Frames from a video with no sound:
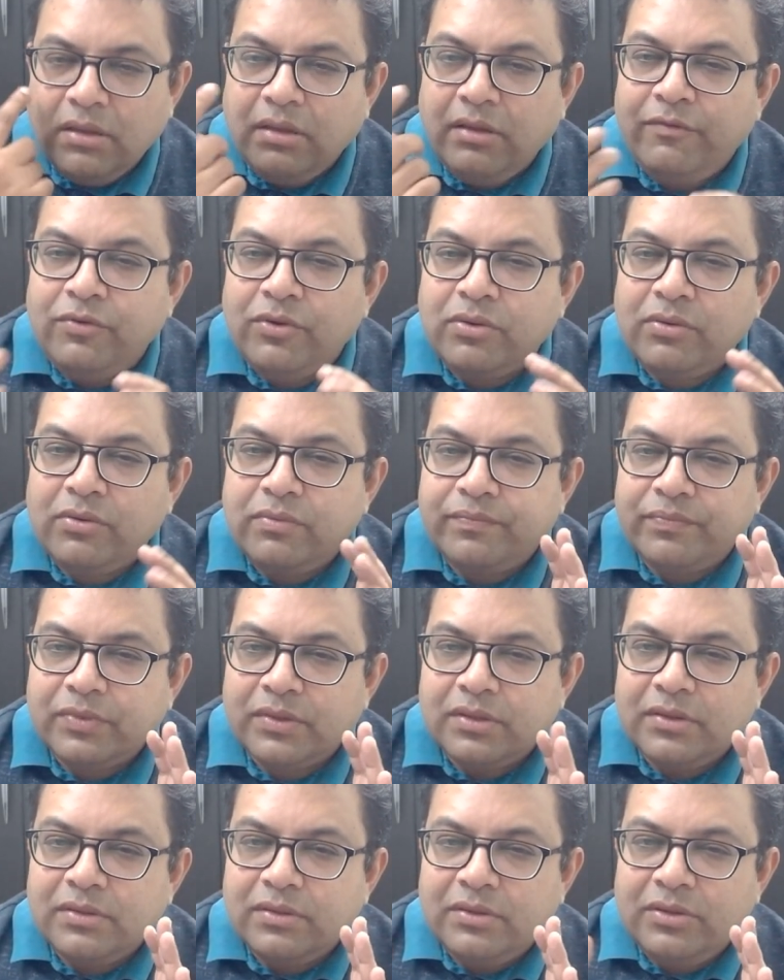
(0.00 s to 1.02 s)
If you
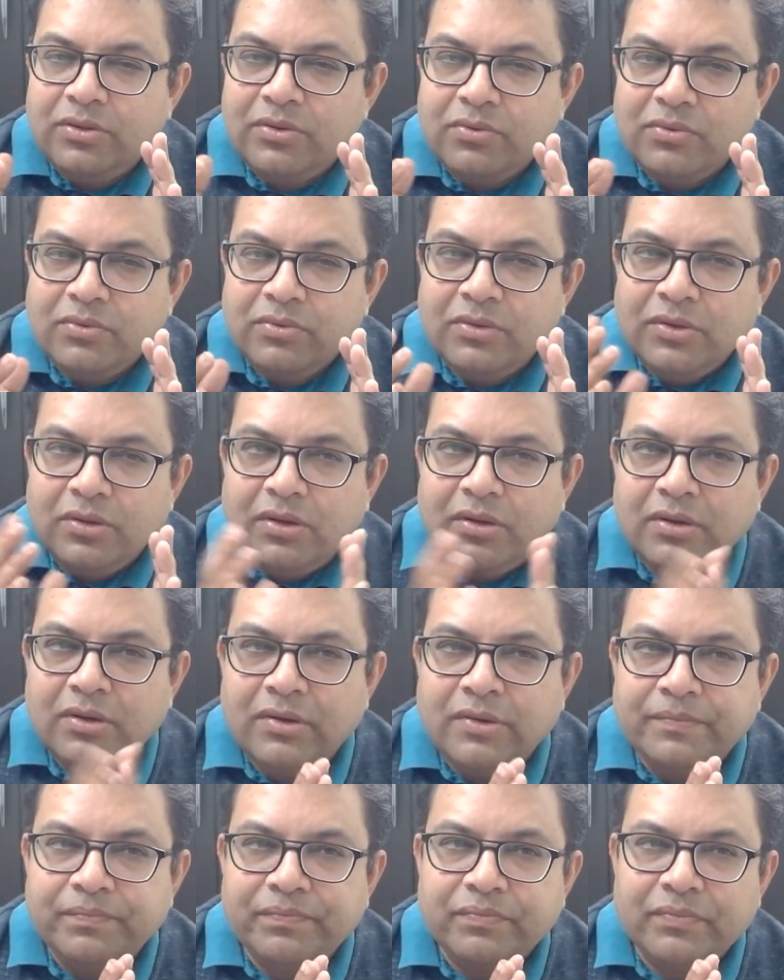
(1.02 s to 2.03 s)
you know
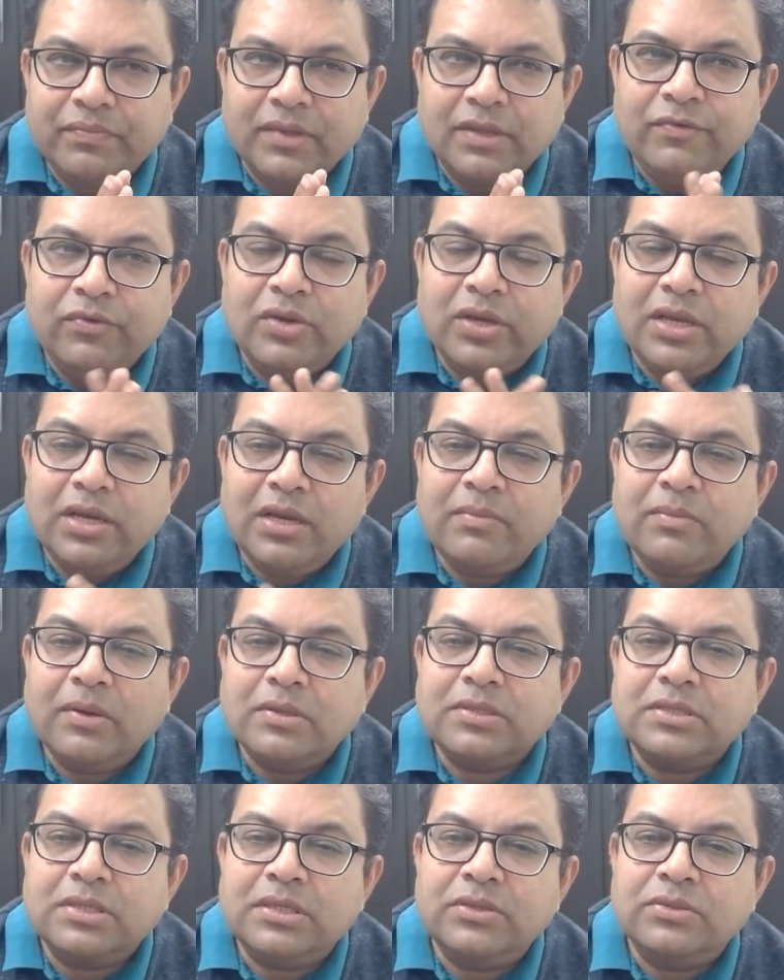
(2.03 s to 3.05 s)
uh, if you kill a
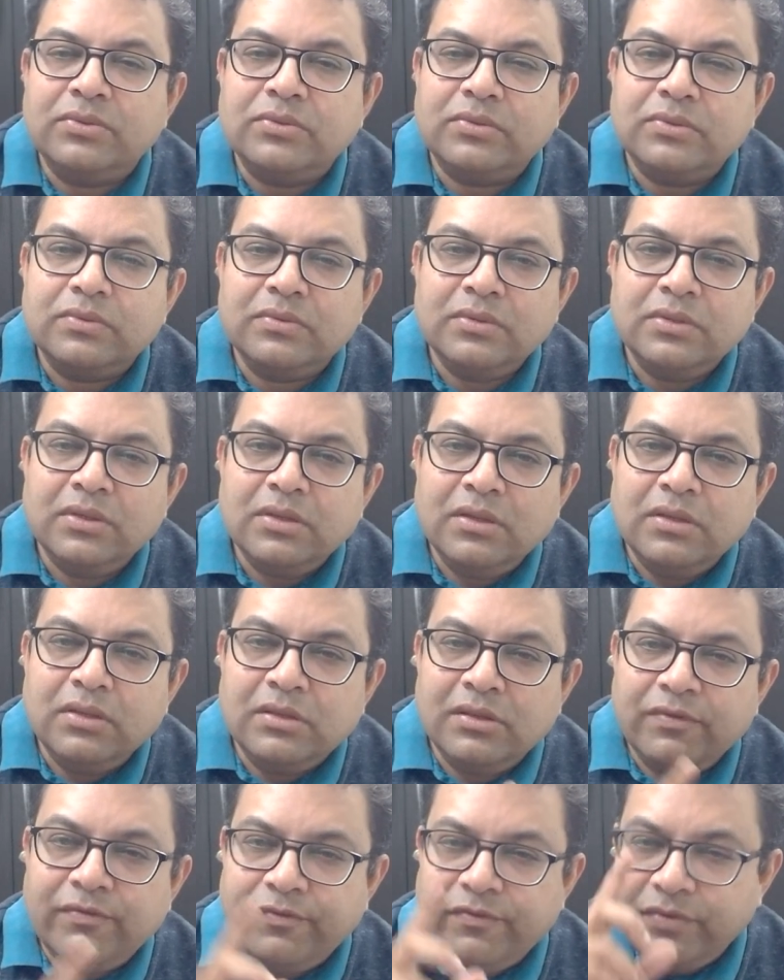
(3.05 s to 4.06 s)
mosquito,
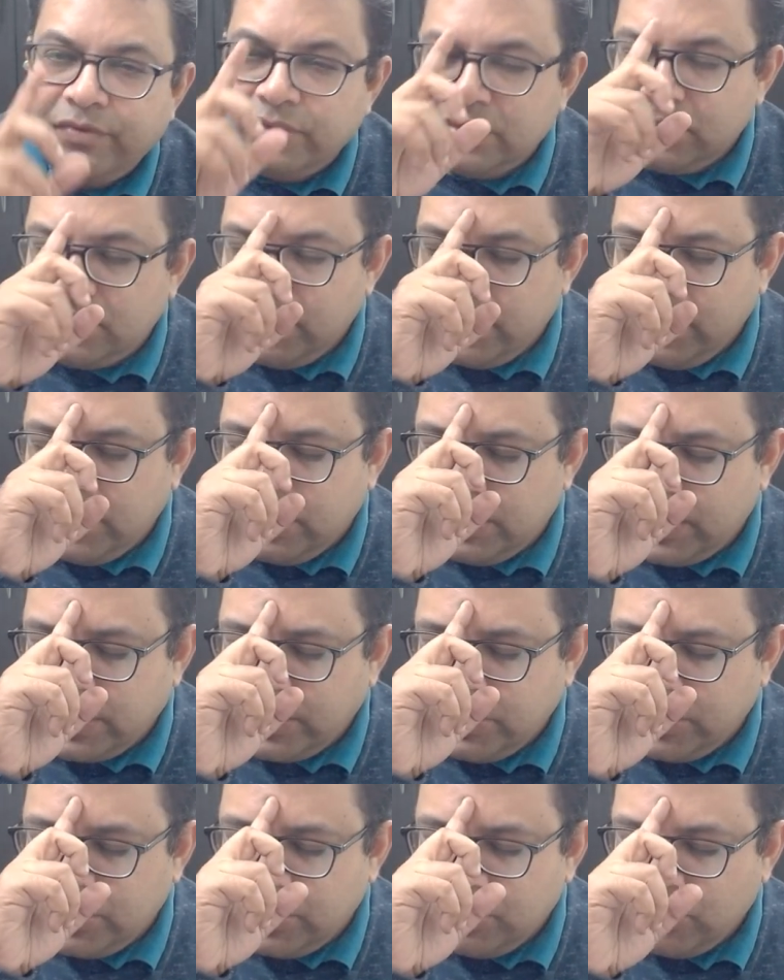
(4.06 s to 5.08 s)
the first the
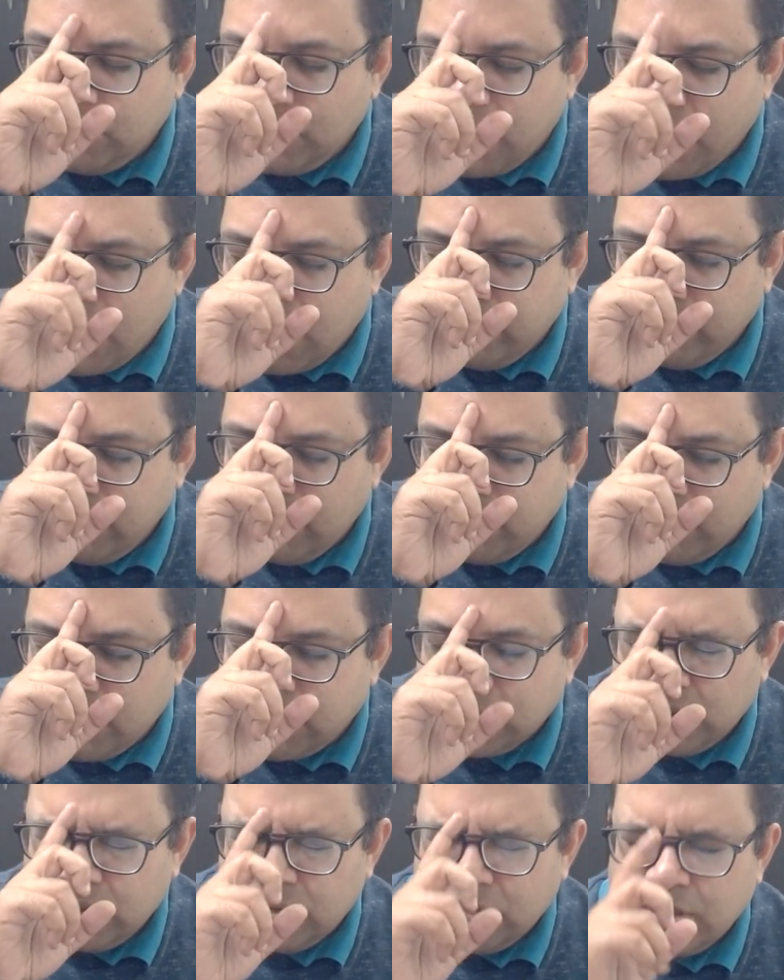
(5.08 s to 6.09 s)
intention to harm the
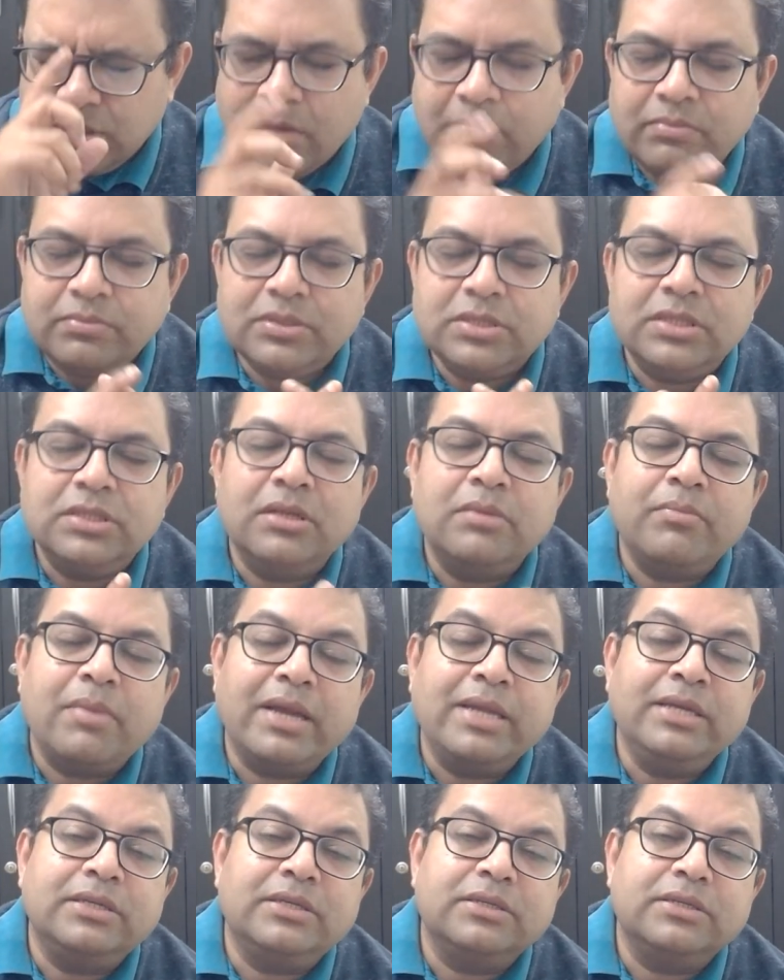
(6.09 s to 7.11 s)
mosquito comes in the
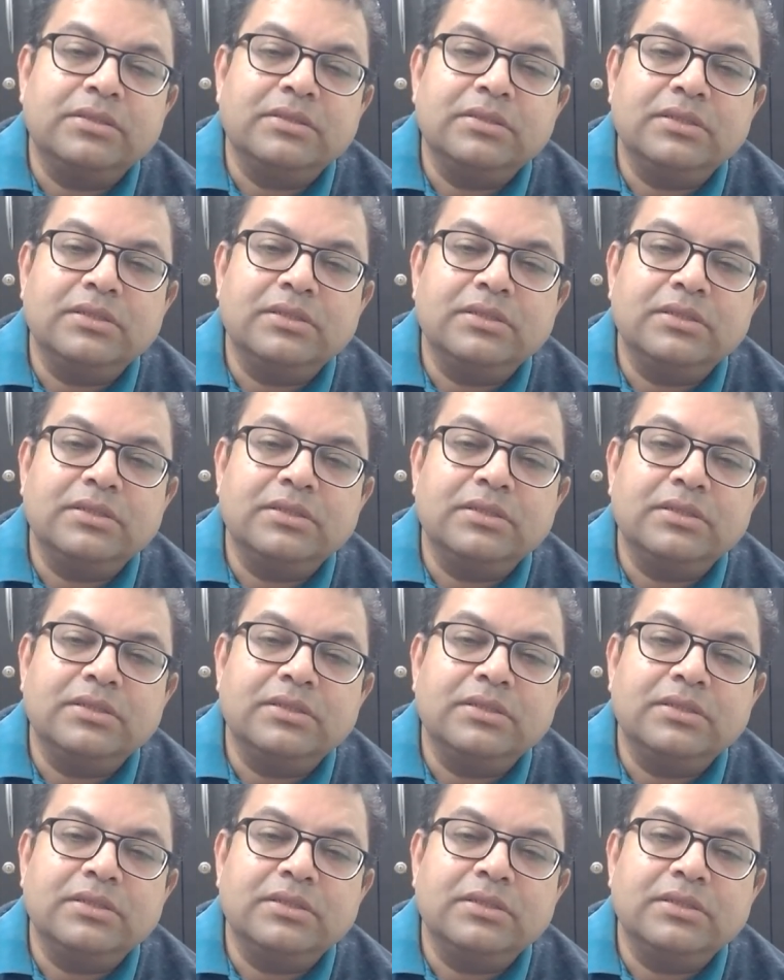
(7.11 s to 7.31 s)
mind.